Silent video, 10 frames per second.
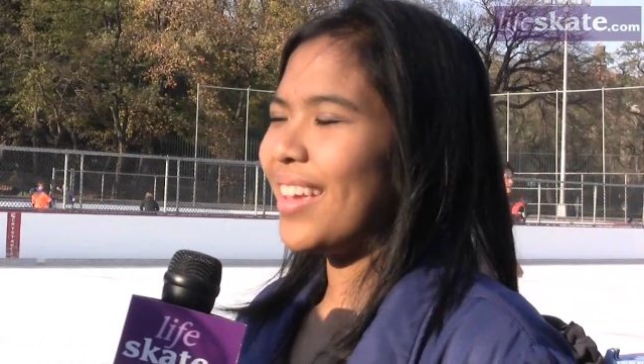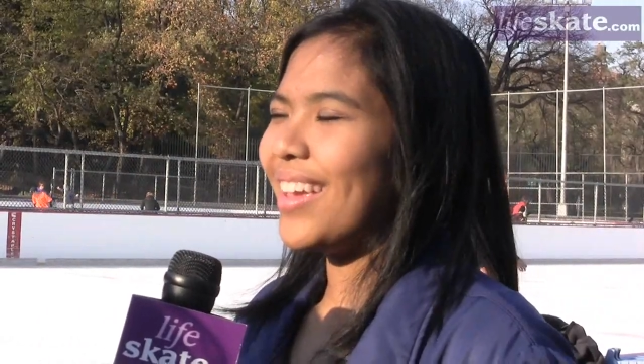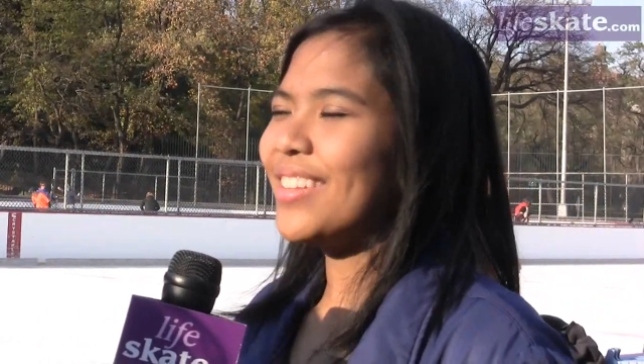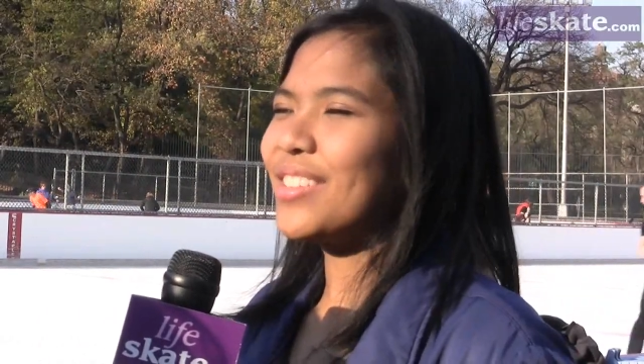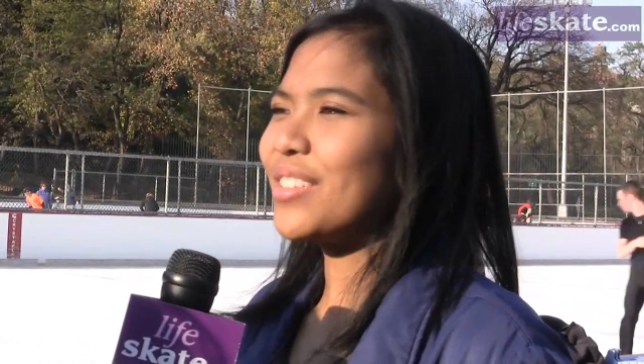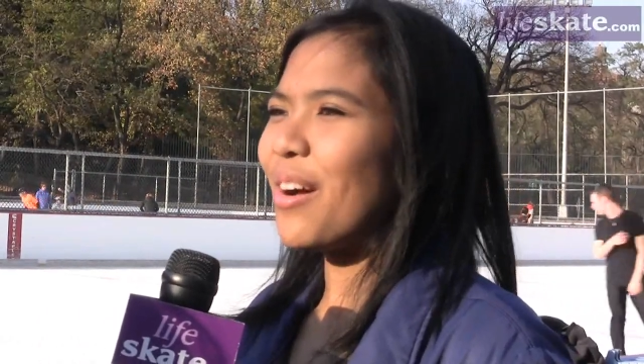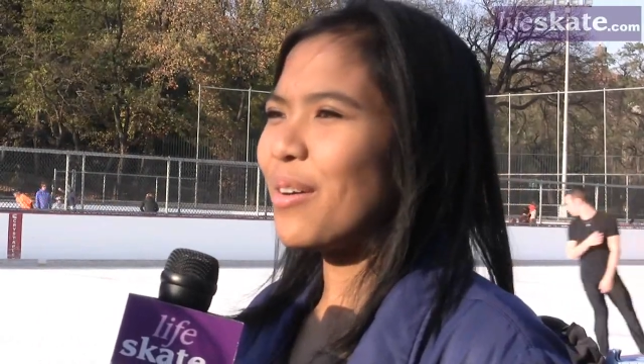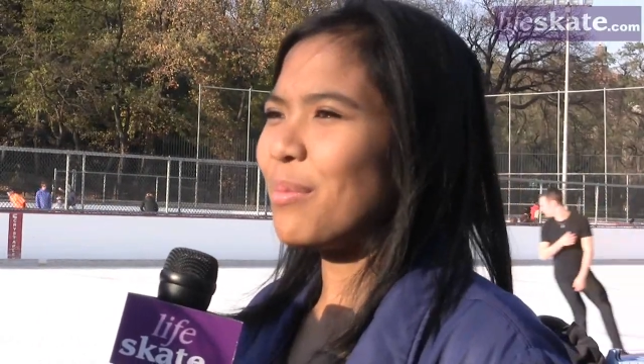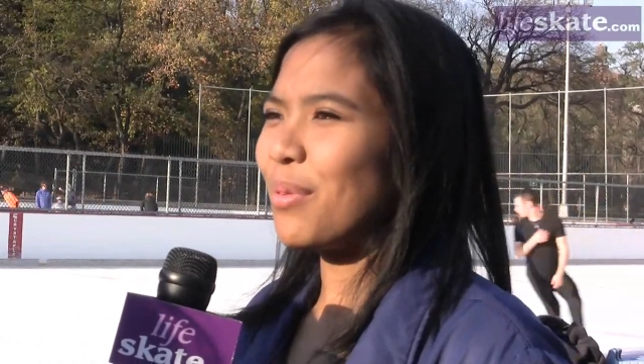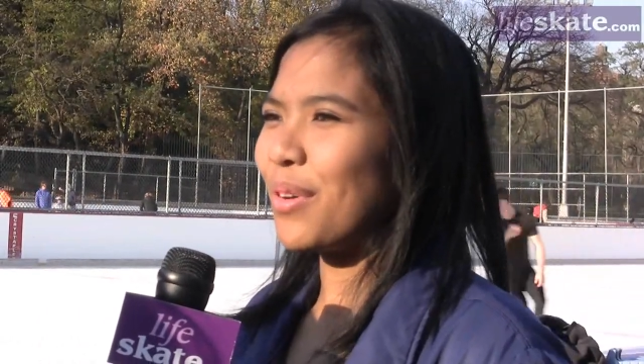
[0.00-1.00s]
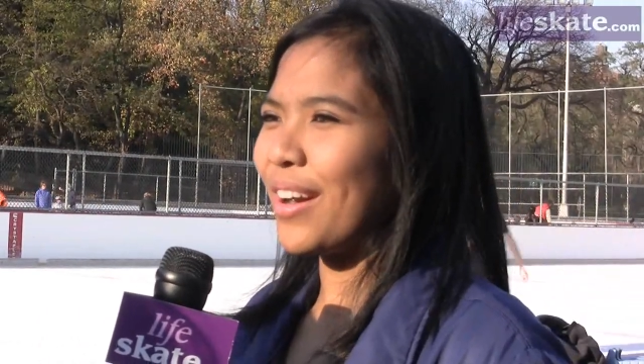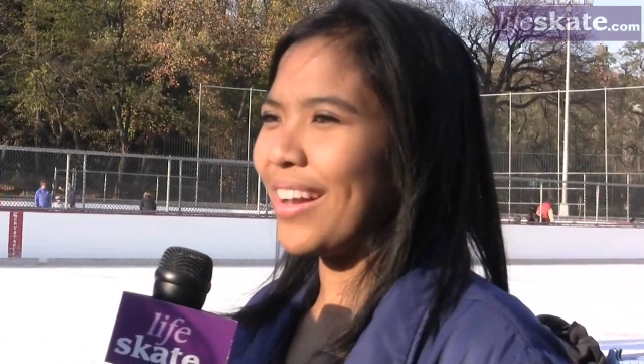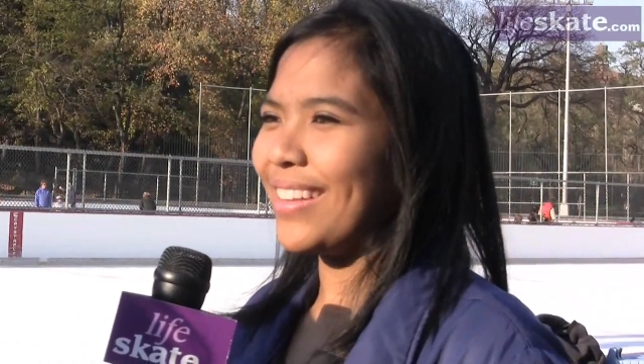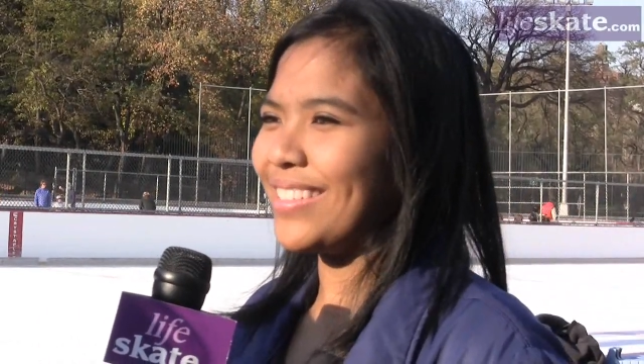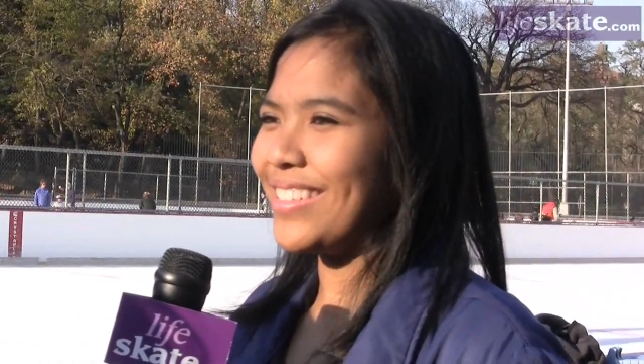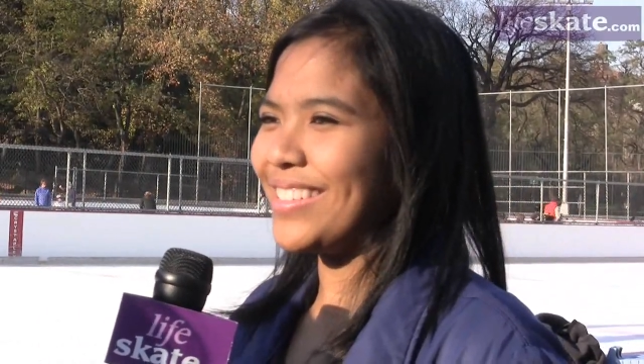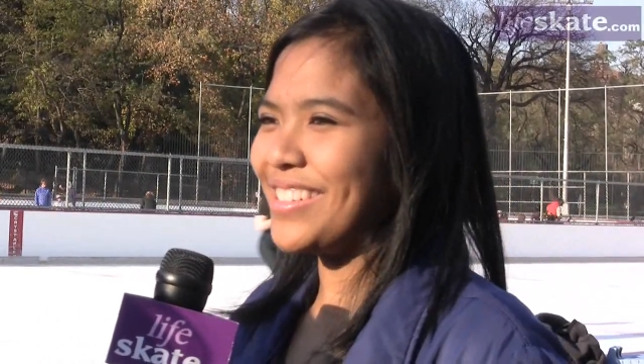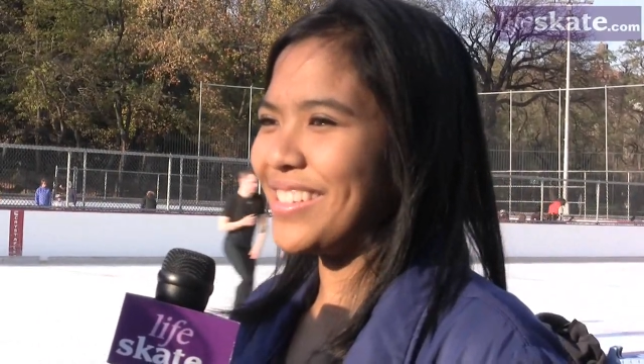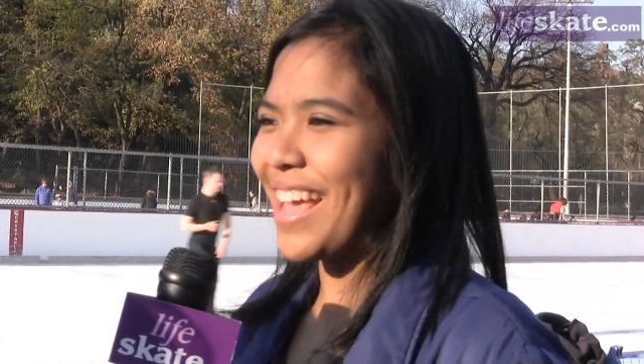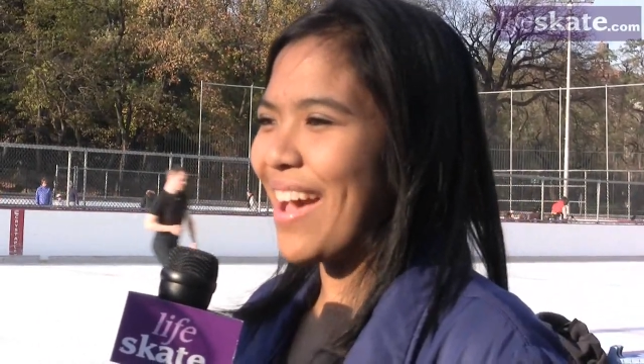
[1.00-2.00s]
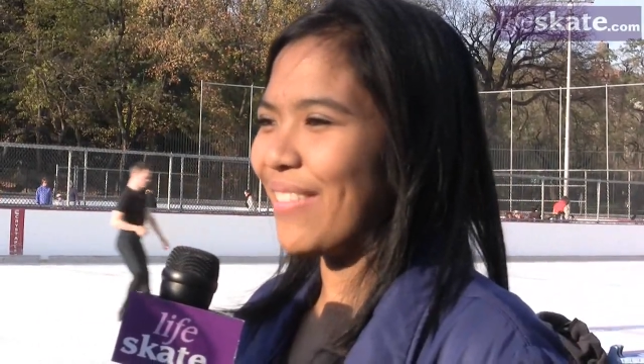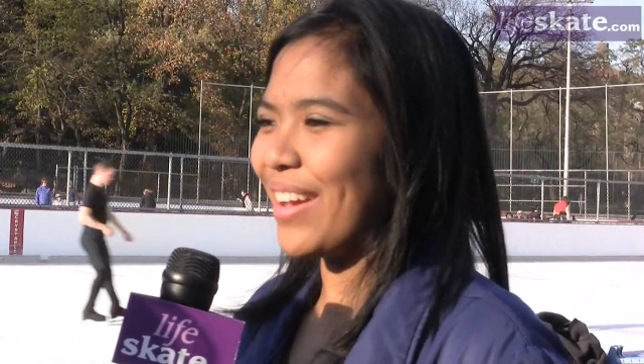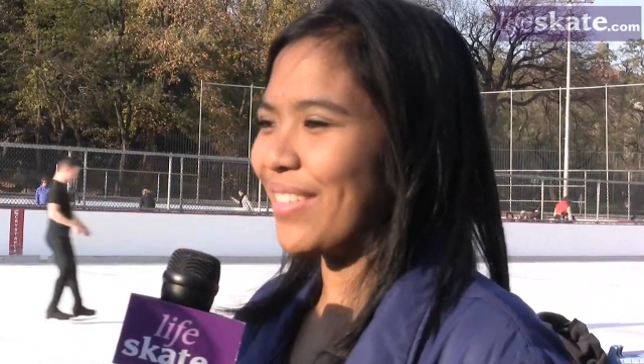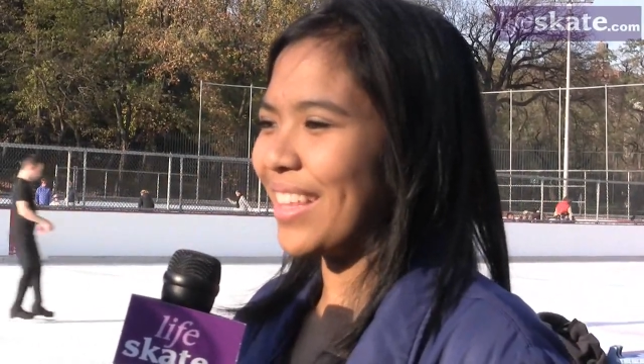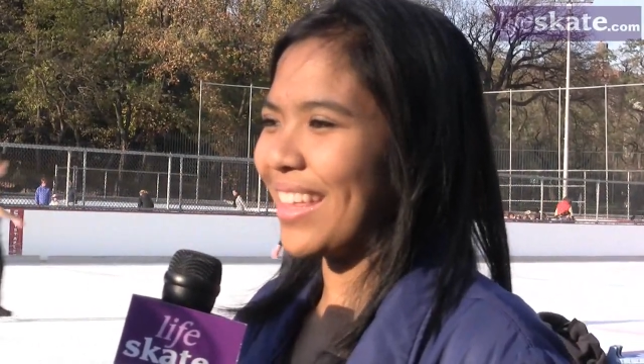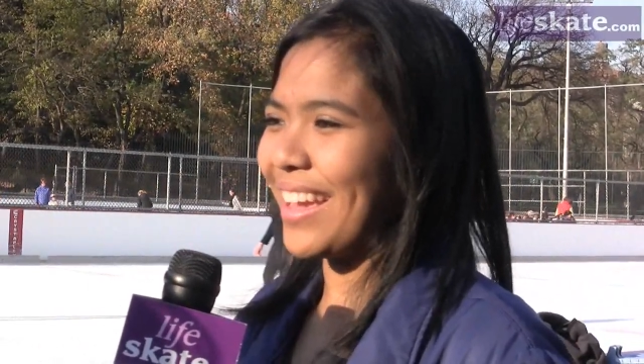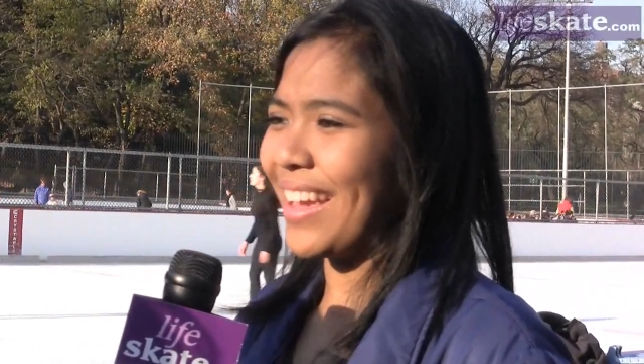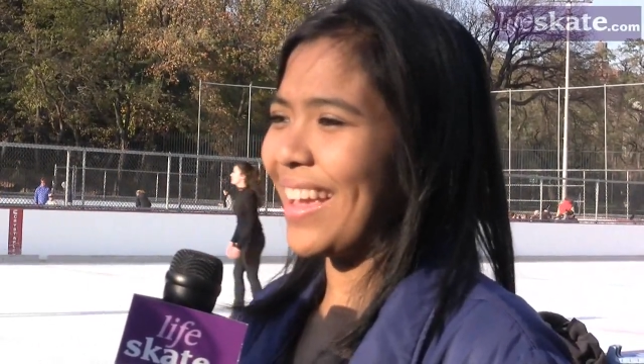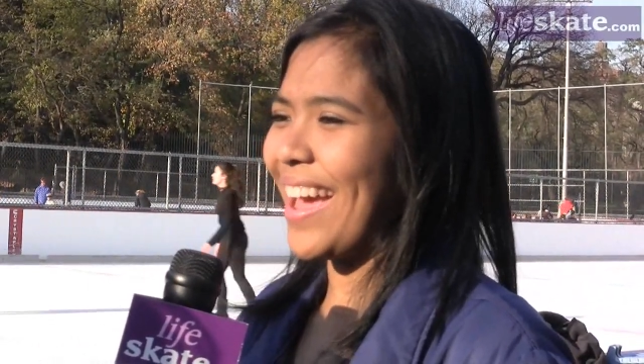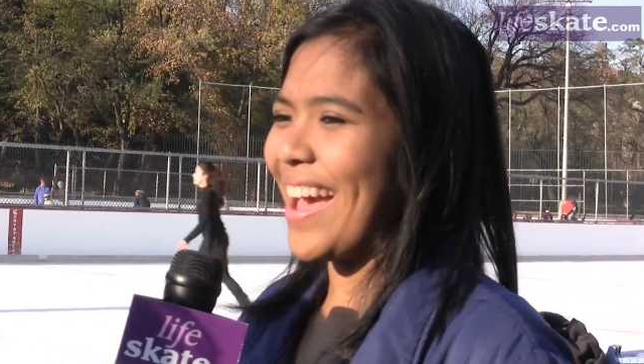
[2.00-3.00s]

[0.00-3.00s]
it's so important just just to have everything,